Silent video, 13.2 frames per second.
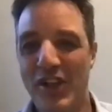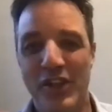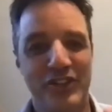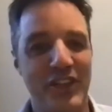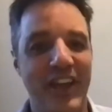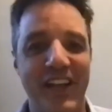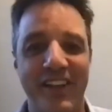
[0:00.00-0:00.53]

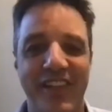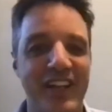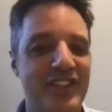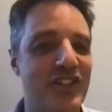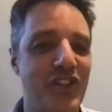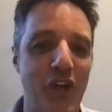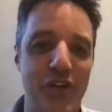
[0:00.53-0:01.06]
That's a
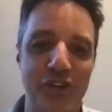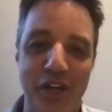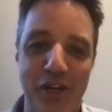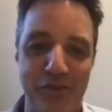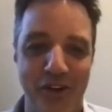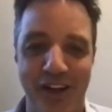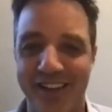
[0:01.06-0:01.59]
no-no,
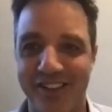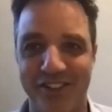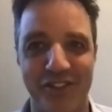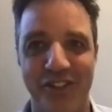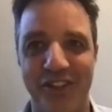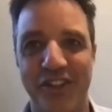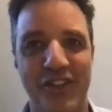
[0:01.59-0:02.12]
right? So
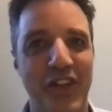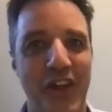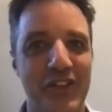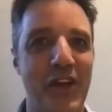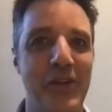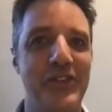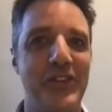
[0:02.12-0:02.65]

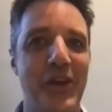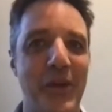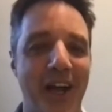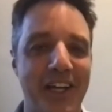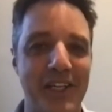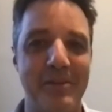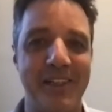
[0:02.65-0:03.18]
no
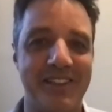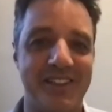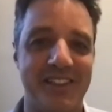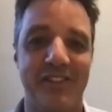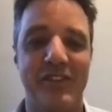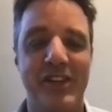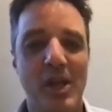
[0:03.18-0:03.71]

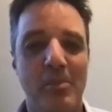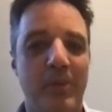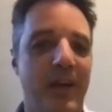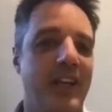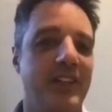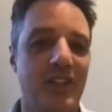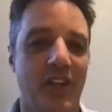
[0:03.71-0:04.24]
argumentative. But
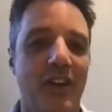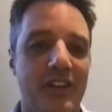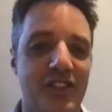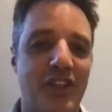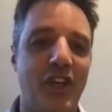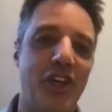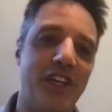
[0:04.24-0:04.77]
it's a
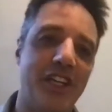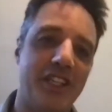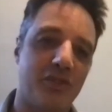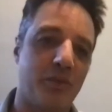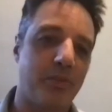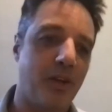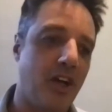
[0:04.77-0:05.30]
courteous
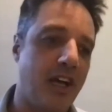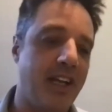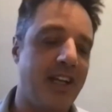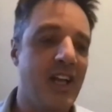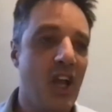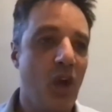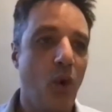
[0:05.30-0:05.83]
reply,
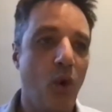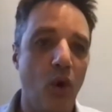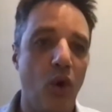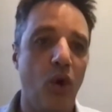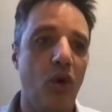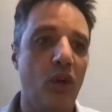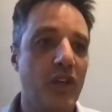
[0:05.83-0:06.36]

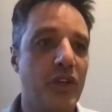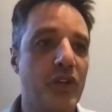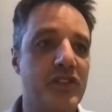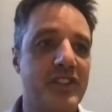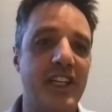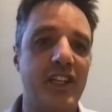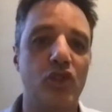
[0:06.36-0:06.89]
or you just
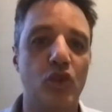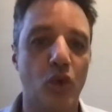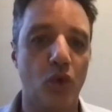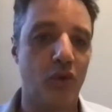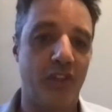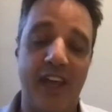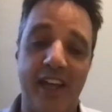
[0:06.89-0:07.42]
ignore
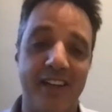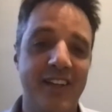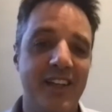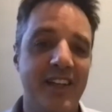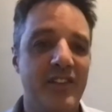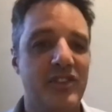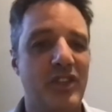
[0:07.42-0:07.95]
that.
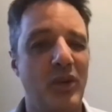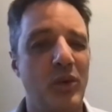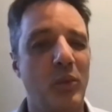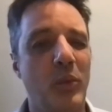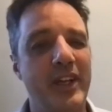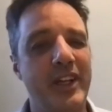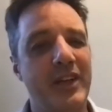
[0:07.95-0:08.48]
So
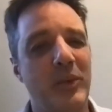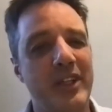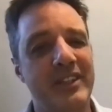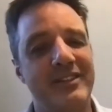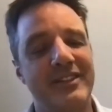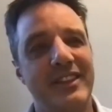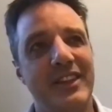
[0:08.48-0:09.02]
when
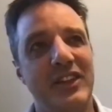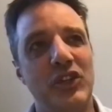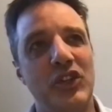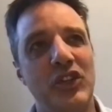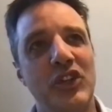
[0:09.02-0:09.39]
you're